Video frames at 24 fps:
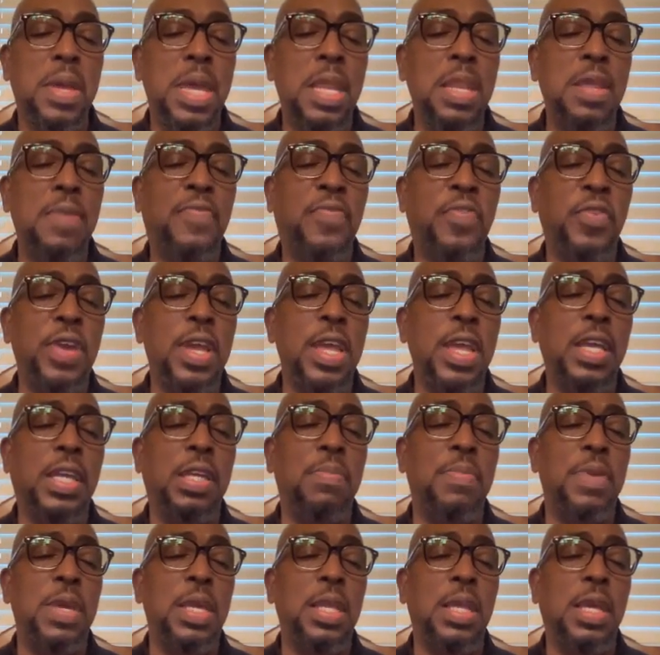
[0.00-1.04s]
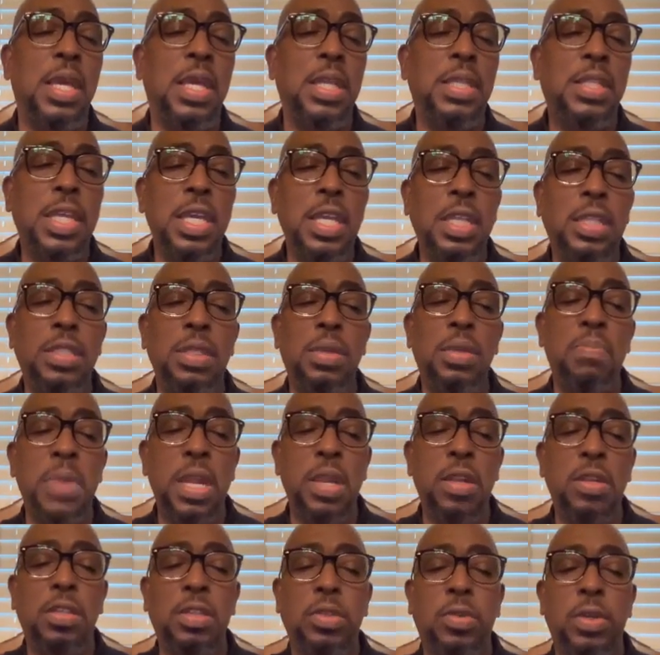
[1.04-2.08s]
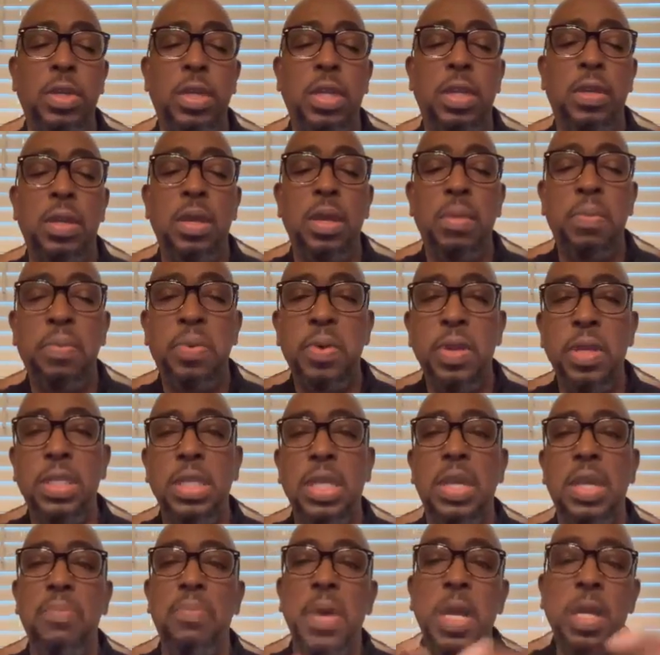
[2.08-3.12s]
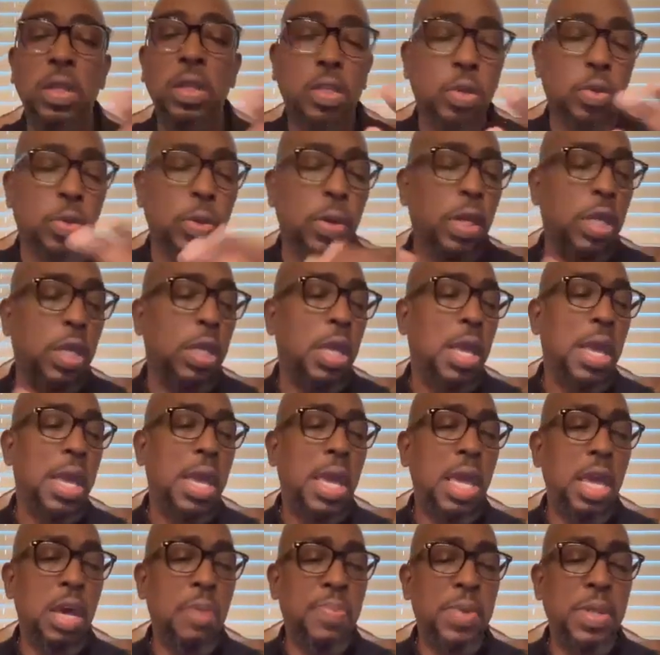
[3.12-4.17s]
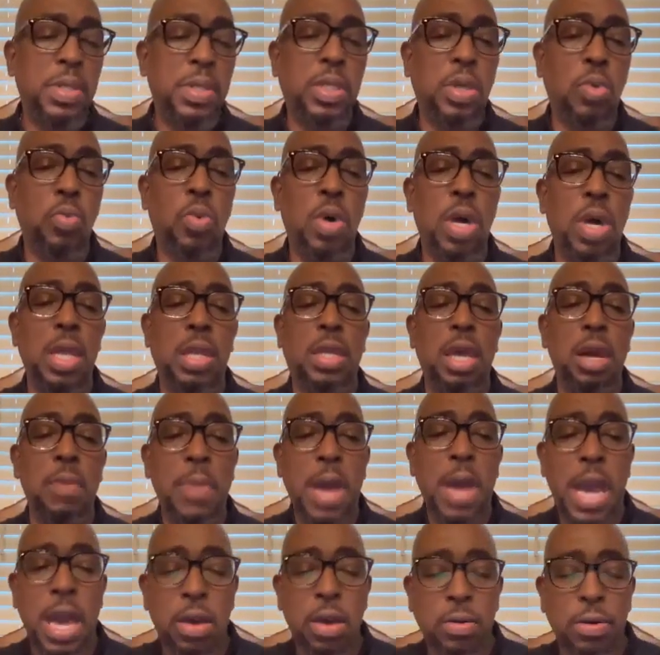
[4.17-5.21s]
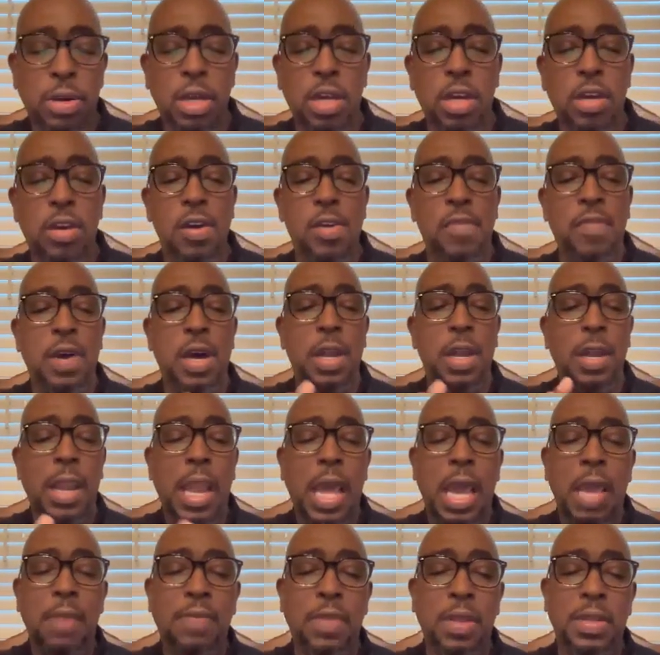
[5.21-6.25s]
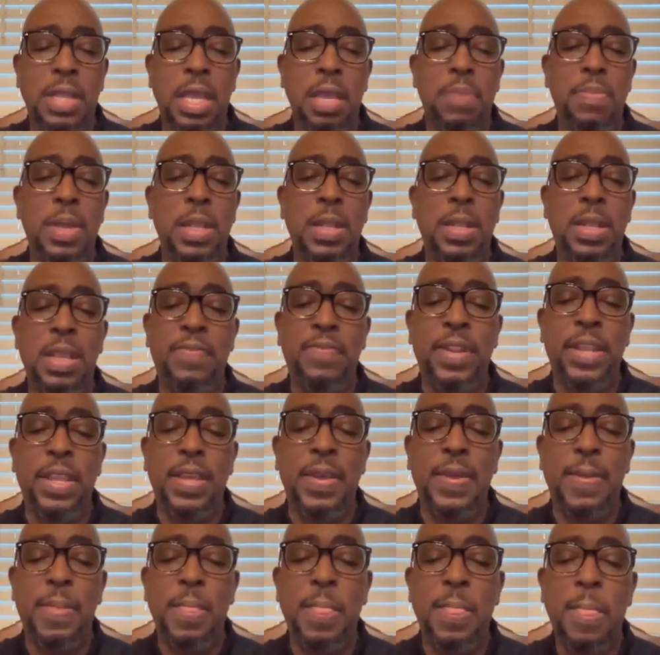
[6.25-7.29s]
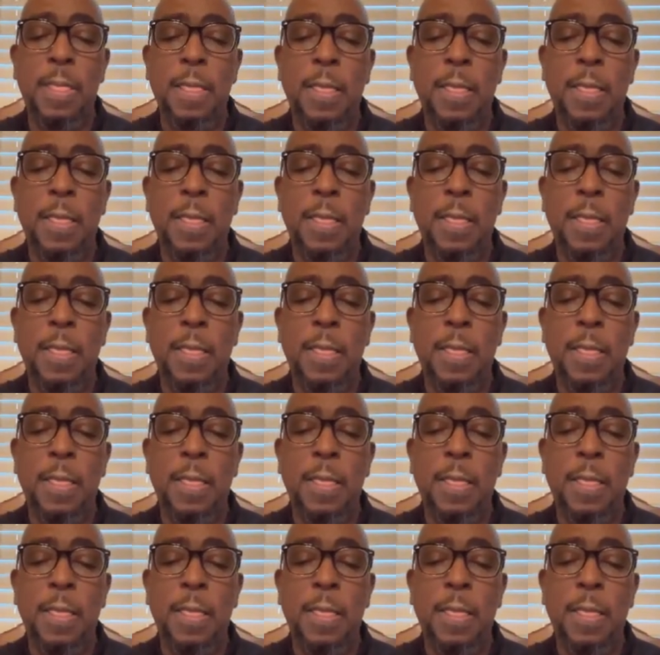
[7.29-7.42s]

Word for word: any friend could be teaching, ministering, preaching, mentoring, helping someone come out of a life that they've been living in